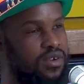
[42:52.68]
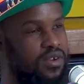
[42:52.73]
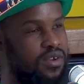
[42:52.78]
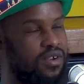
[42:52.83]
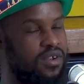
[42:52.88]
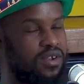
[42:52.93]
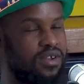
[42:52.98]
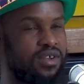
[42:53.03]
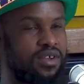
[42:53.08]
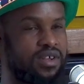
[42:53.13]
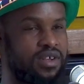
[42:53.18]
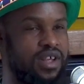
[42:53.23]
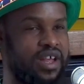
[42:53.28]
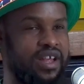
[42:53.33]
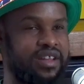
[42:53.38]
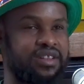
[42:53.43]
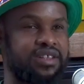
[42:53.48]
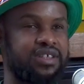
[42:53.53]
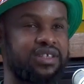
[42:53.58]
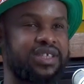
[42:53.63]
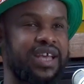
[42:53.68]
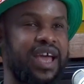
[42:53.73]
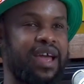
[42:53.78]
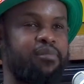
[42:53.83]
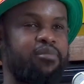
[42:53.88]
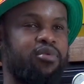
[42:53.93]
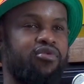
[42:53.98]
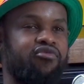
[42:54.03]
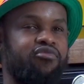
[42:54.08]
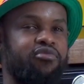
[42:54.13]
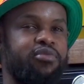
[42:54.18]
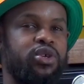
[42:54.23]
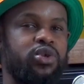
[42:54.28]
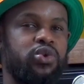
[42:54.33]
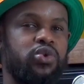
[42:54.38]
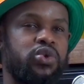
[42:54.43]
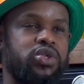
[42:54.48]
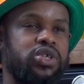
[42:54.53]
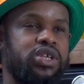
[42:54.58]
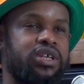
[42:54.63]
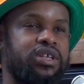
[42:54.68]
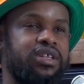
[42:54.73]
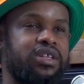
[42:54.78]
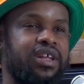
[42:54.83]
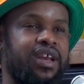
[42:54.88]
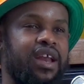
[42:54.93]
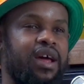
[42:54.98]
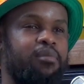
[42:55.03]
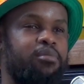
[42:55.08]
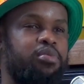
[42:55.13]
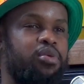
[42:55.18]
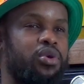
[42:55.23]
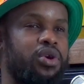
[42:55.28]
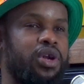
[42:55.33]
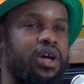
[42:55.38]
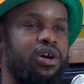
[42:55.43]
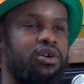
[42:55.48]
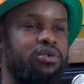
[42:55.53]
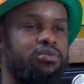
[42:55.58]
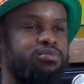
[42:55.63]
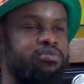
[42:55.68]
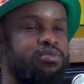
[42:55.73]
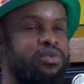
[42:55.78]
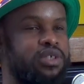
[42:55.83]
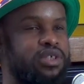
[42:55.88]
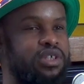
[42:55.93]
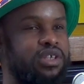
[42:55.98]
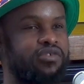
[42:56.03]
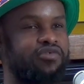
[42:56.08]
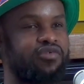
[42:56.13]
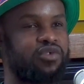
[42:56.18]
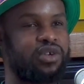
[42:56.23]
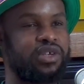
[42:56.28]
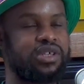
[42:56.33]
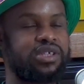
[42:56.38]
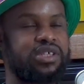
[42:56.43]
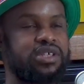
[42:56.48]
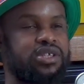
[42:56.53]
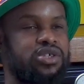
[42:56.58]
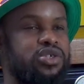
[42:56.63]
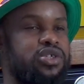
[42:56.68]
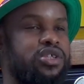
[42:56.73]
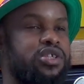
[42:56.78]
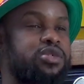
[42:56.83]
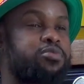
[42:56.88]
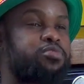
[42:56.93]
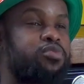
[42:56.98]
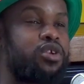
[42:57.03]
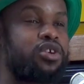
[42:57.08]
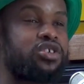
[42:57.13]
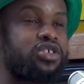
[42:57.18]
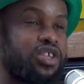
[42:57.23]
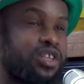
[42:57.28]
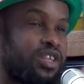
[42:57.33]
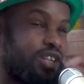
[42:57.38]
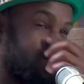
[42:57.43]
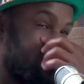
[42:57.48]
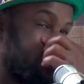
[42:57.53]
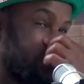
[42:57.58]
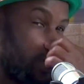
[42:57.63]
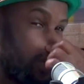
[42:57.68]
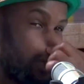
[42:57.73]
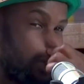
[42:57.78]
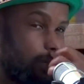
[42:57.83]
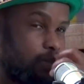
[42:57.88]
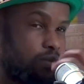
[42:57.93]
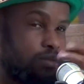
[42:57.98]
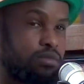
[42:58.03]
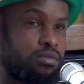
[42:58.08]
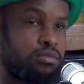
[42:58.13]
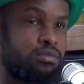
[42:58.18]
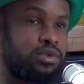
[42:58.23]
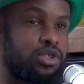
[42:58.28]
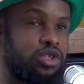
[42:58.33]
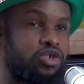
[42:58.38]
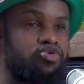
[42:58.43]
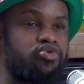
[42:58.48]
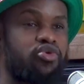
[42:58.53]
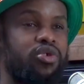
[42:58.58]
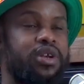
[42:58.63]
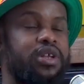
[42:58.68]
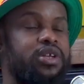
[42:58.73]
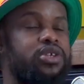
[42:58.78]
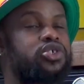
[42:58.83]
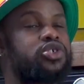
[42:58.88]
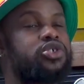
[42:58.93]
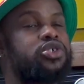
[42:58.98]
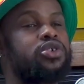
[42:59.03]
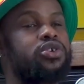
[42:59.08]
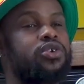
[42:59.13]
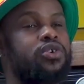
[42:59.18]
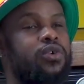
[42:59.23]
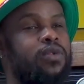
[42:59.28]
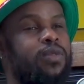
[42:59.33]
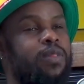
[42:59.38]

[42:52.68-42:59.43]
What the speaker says: And the type of music that I put out. If you listen to this project, it's not the traditional